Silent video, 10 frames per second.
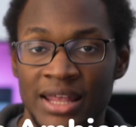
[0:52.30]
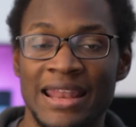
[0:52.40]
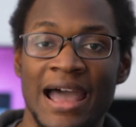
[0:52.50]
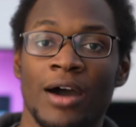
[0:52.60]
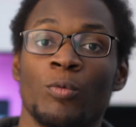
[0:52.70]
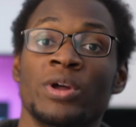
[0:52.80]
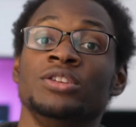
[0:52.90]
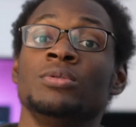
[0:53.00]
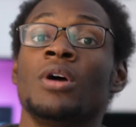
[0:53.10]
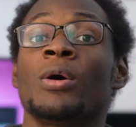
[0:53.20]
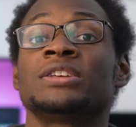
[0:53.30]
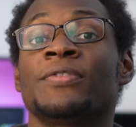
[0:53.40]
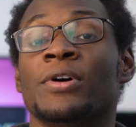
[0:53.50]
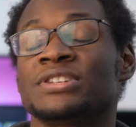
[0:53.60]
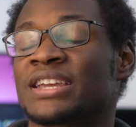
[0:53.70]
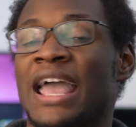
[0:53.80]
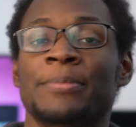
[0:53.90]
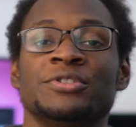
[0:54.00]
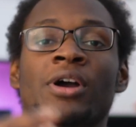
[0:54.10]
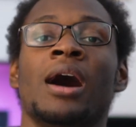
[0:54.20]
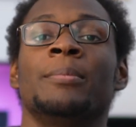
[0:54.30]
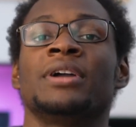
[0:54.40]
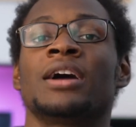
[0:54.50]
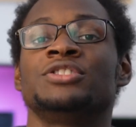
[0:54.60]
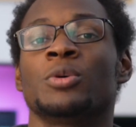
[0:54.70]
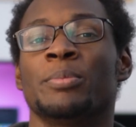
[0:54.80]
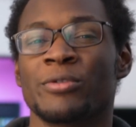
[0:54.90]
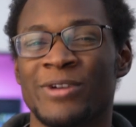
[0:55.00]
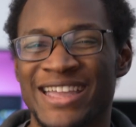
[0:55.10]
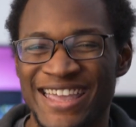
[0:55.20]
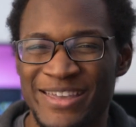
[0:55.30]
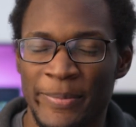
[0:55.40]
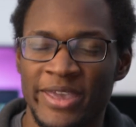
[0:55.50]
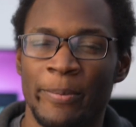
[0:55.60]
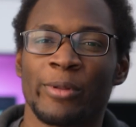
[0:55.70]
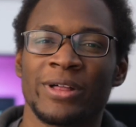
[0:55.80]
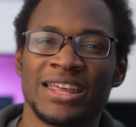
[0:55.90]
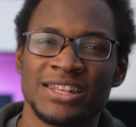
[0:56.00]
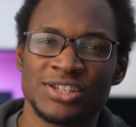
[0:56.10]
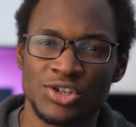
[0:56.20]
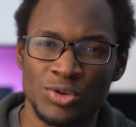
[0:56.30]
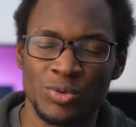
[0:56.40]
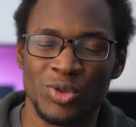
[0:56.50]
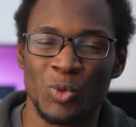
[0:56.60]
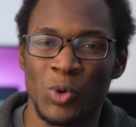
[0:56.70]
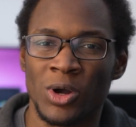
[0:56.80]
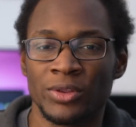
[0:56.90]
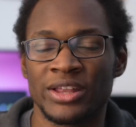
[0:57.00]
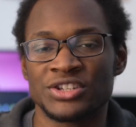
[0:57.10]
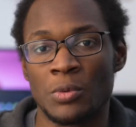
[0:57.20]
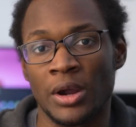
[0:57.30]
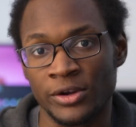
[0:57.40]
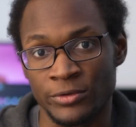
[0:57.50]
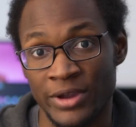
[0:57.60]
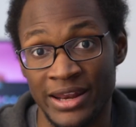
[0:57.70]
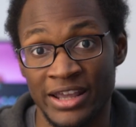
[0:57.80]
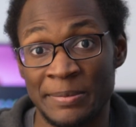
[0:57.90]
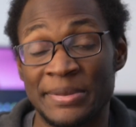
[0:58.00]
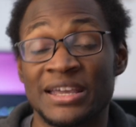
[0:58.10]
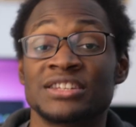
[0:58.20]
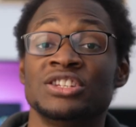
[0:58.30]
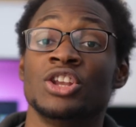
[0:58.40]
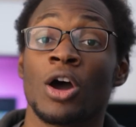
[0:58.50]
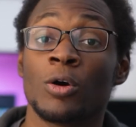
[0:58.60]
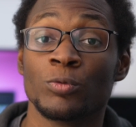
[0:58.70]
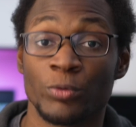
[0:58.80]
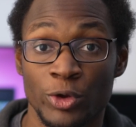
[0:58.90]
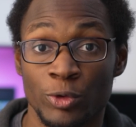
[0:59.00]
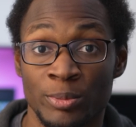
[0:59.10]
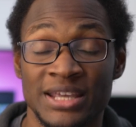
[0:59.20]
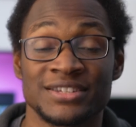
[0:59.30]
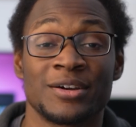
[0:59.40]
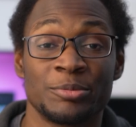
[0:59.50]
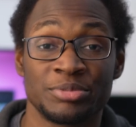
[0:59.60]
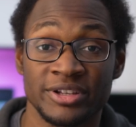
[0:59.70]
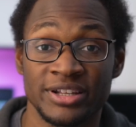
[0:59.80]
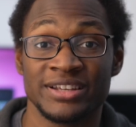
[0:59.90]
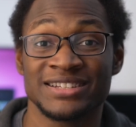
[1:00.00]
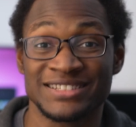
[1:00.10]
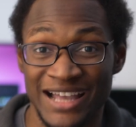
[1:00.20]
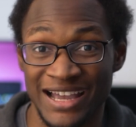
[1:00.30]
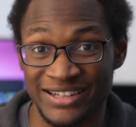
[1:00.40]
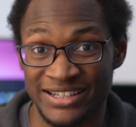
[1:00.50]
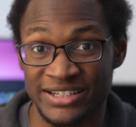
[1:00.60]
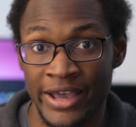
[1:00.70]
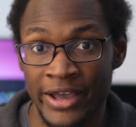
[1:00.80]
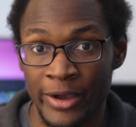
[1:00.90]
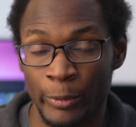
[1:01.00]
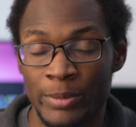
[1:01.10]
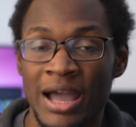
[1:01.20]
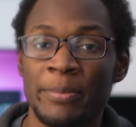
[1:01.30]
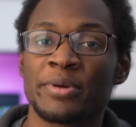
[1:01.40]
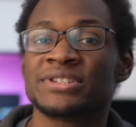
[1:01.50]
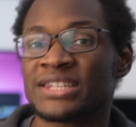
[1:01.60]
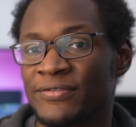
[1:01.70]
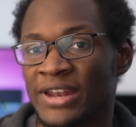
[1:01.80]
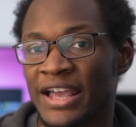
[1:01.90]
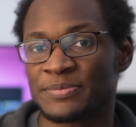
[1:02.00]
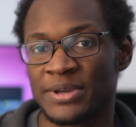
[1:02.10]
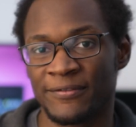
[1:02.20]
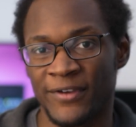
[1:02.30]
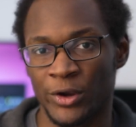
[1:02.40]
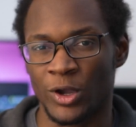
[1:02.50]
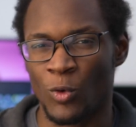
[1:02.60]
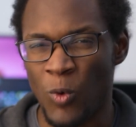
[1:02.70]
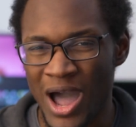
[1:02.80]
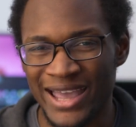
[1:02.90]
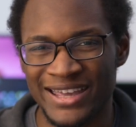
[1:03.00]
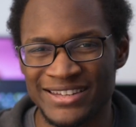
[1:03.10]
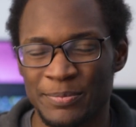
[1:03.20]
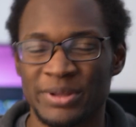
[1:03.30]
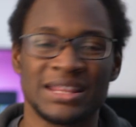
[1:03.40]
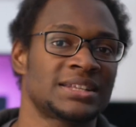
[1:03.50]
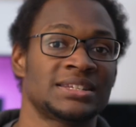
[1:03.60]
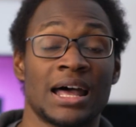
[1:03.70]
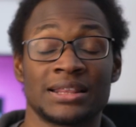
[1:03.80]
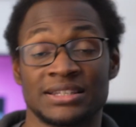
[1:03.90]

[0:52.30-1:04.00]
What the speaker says: Now, when you go as far as to capture ambiance, you're bringing people into the world that you are creating because no room is completely silent. We might perceive it as being very quiet, but that's not